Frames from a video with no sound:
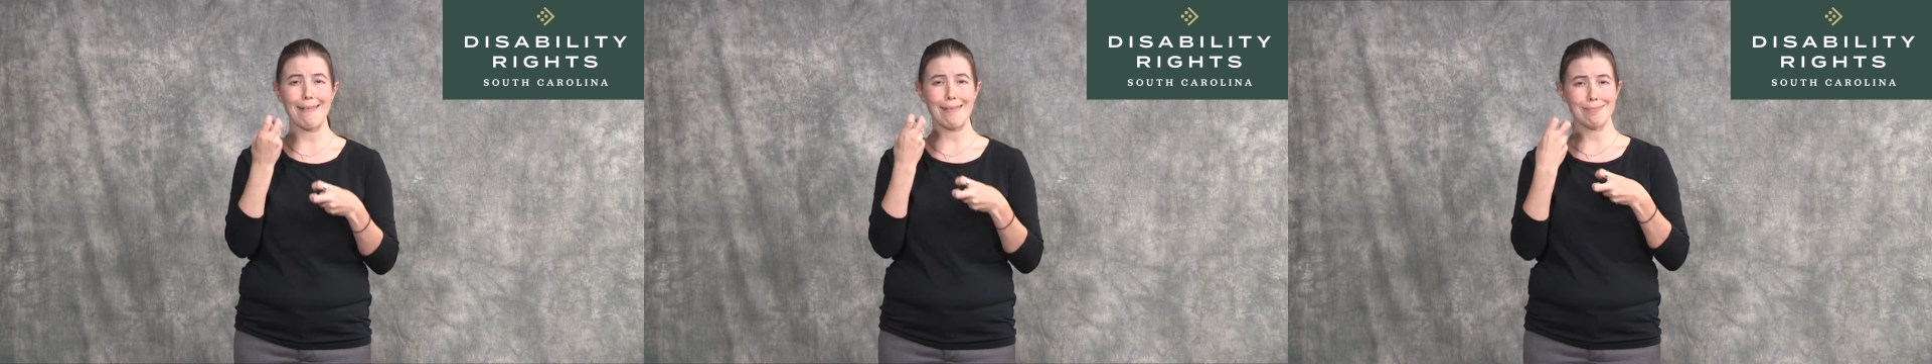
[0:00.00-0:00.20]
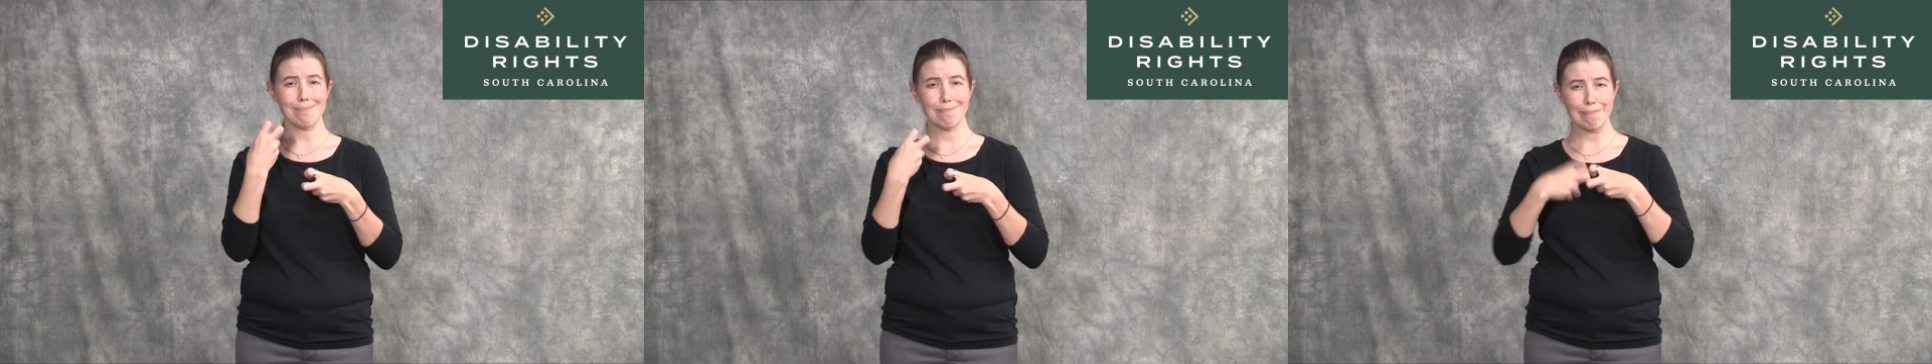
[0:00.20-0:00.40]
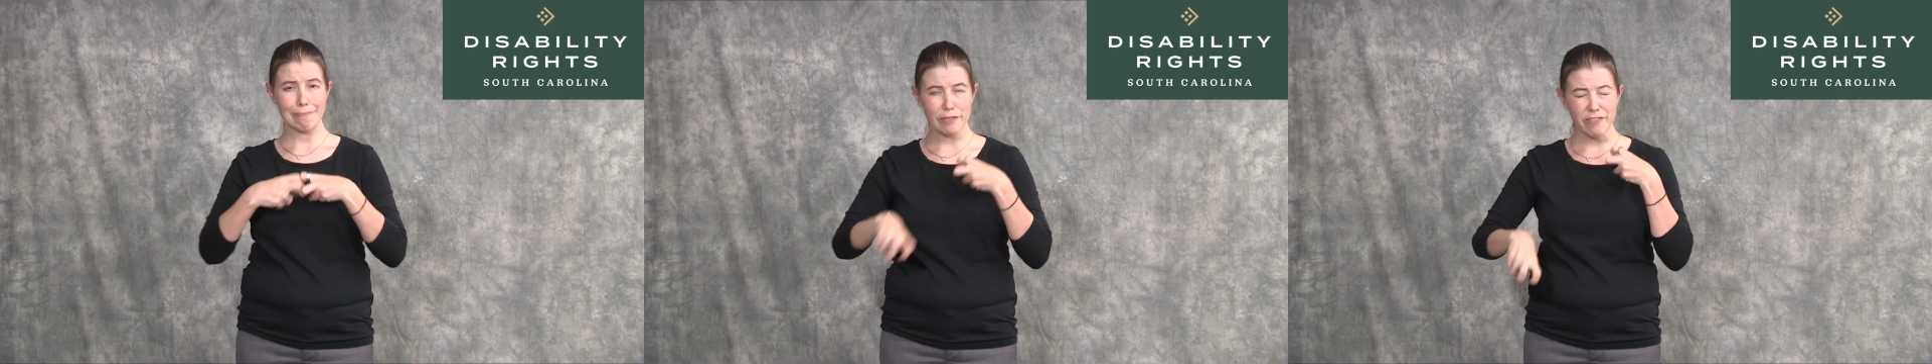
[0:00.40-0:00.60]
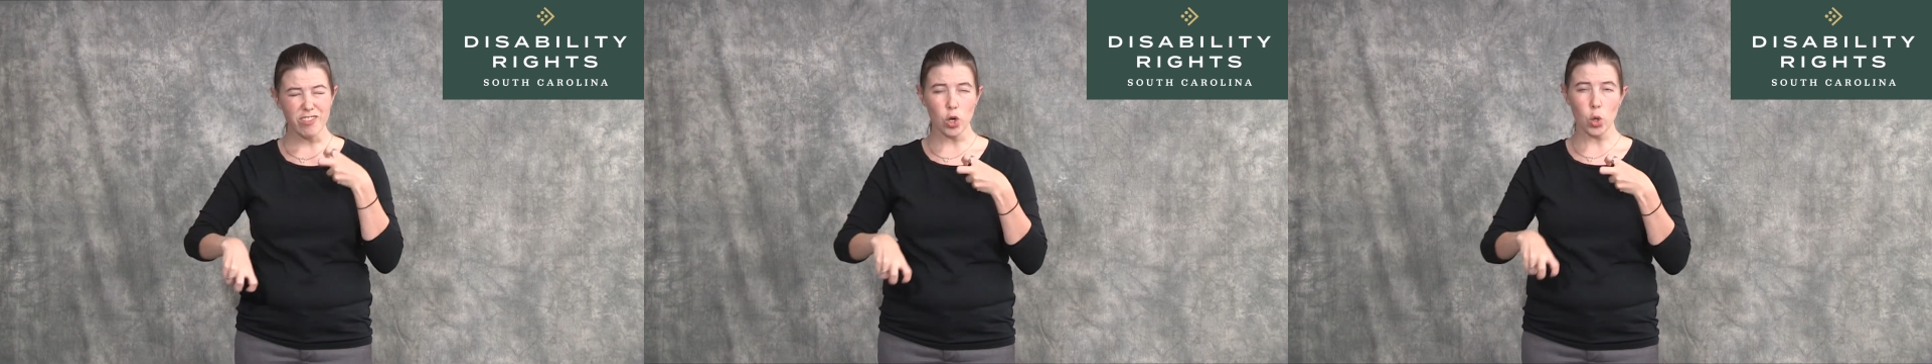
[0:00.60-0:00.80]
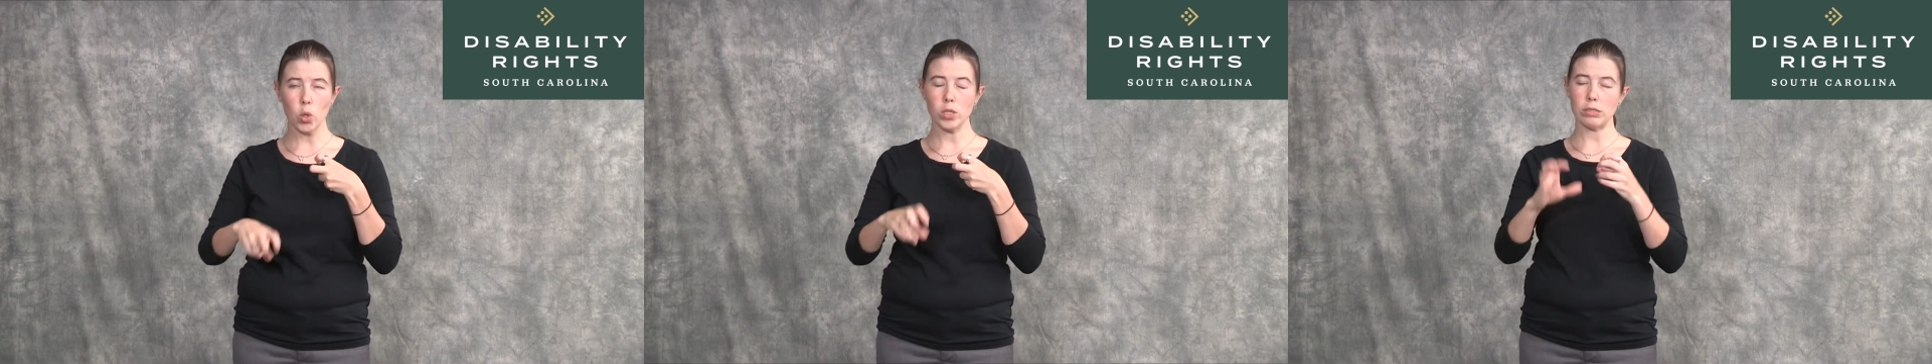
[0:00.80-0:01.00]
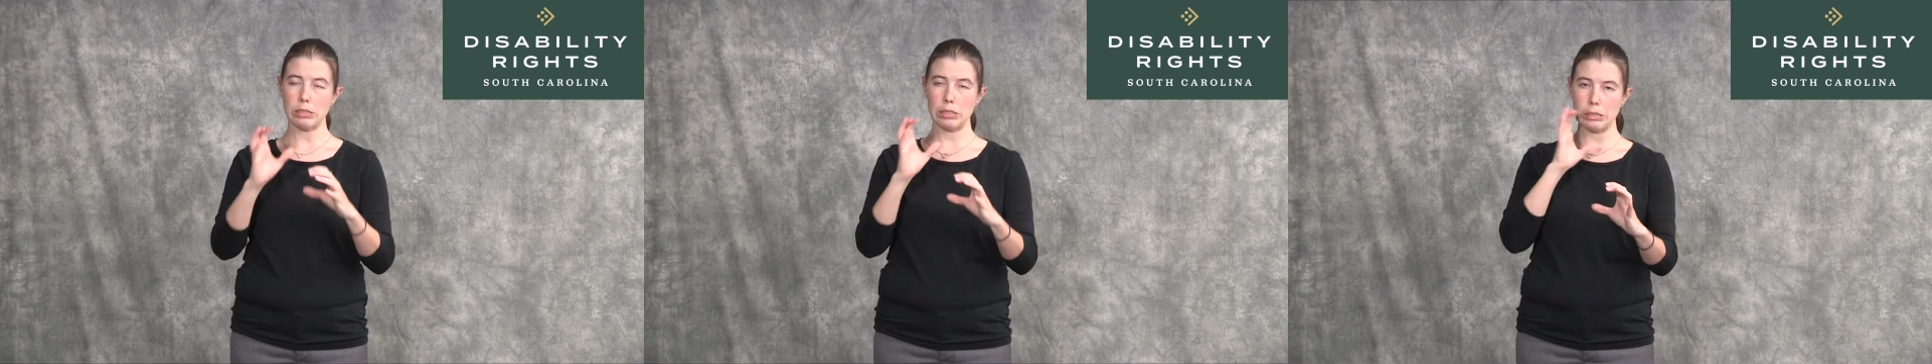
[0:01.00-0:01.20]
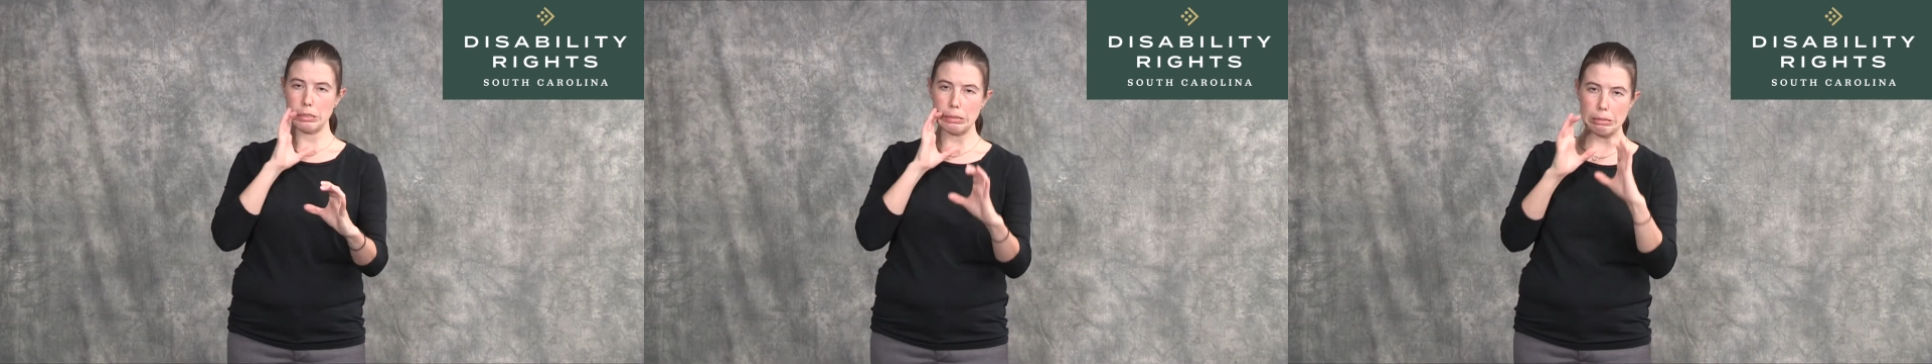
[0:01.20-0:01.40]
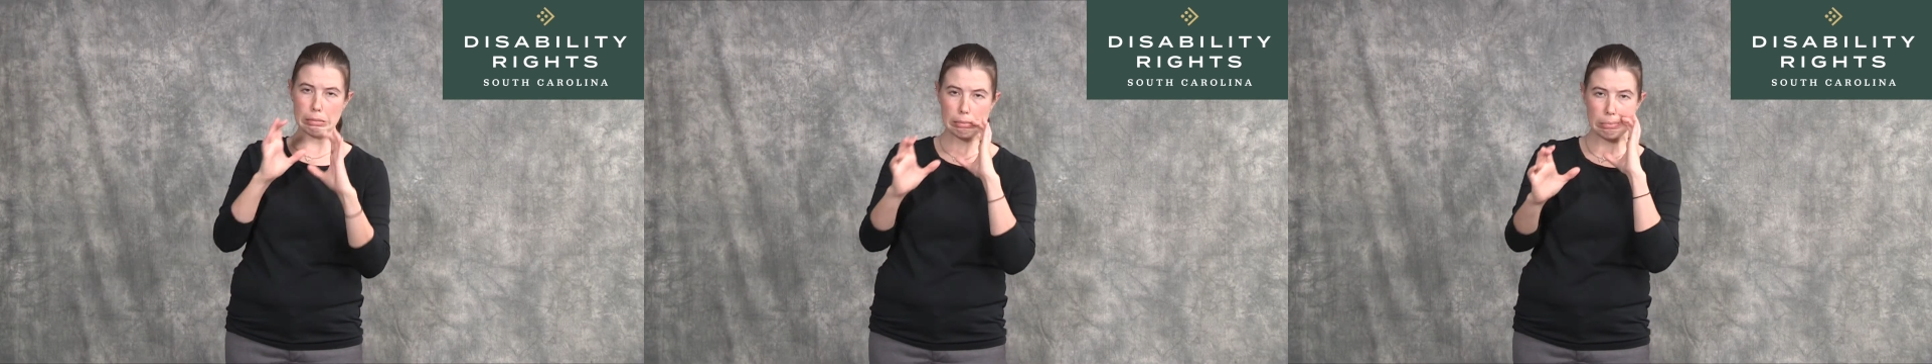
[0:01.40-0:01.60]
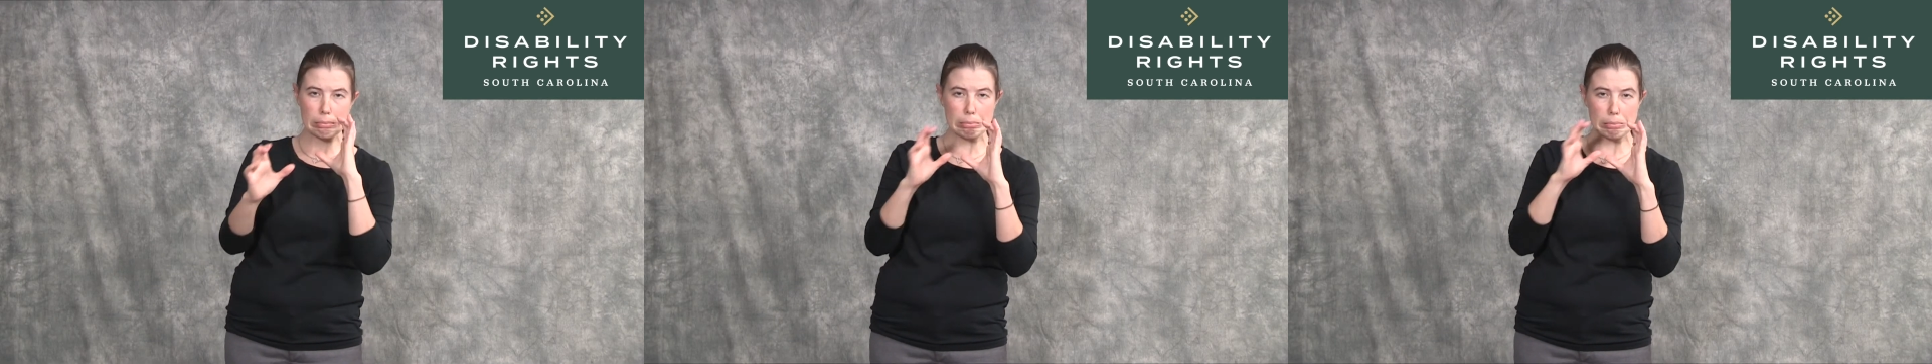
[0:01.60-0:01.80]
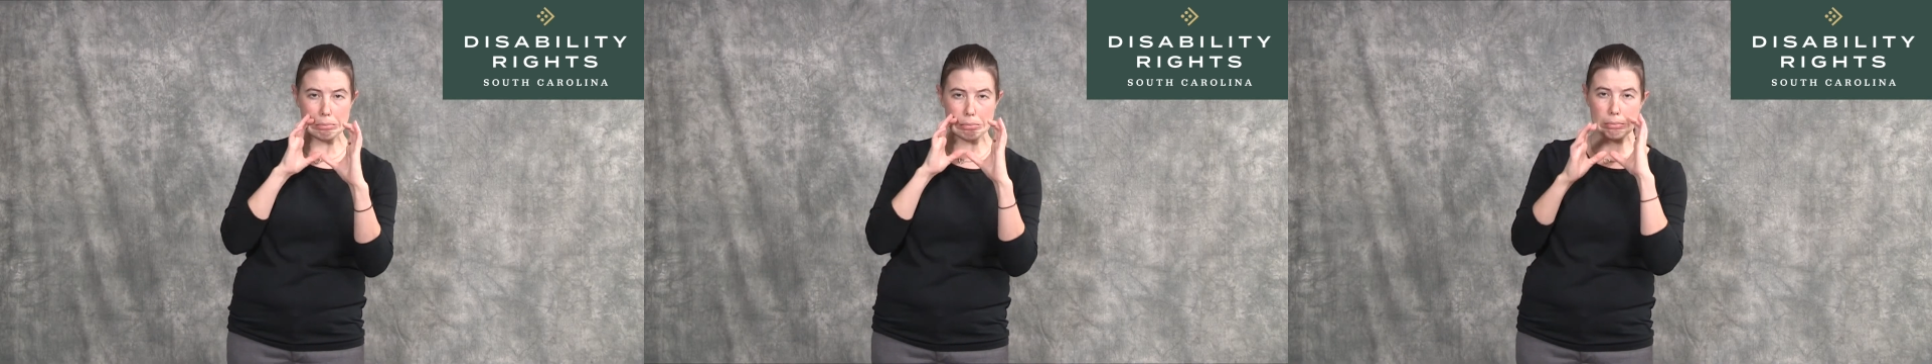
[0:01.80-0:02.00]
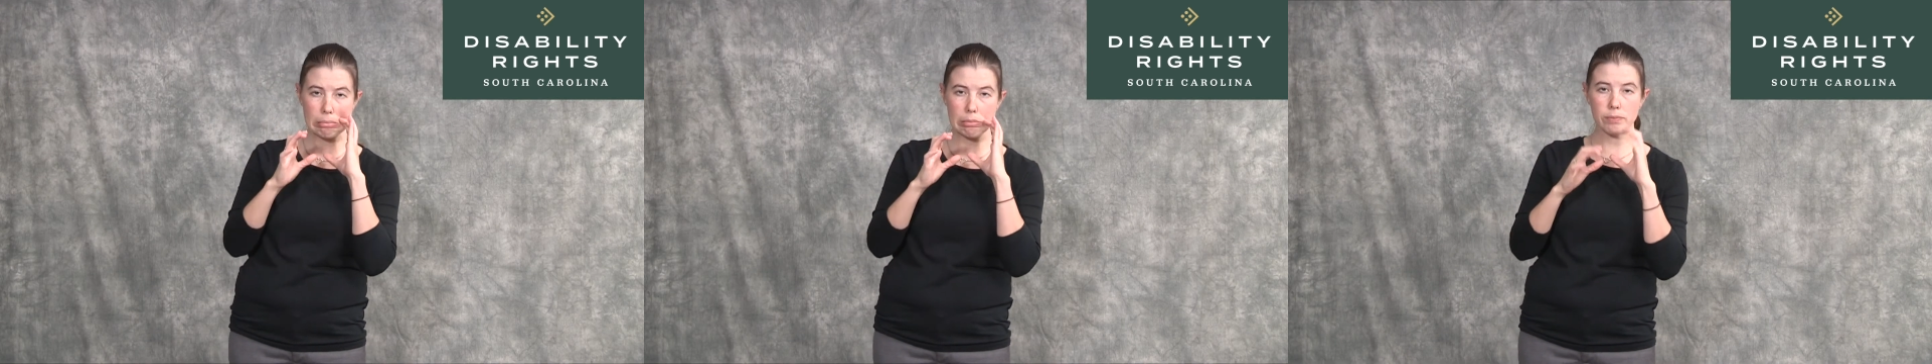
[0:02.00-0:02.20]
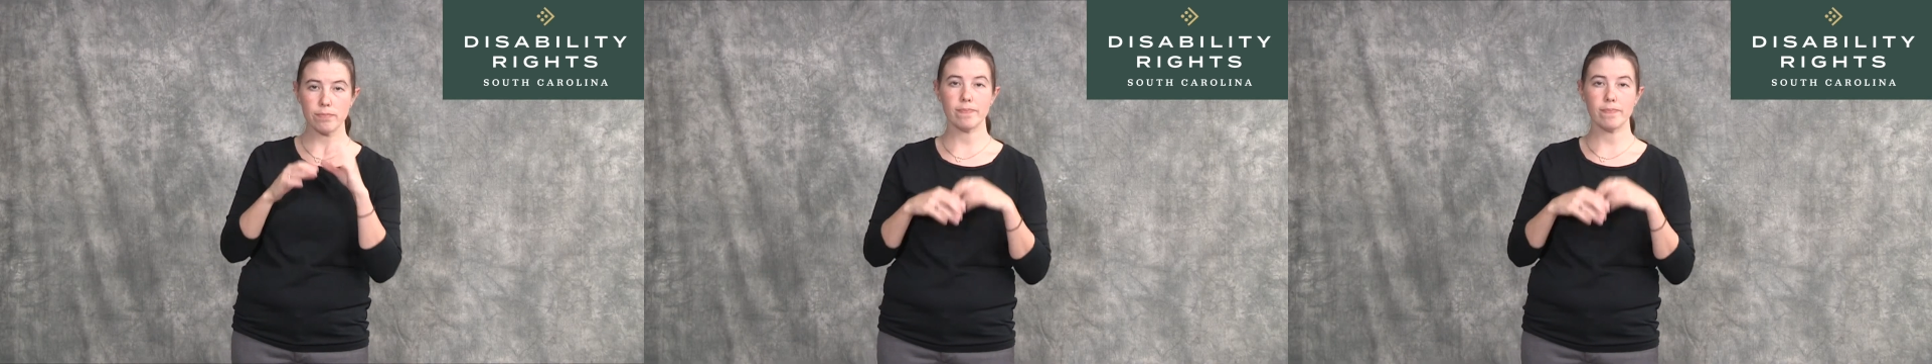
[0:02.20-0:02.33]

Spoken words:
and difficulties communicating.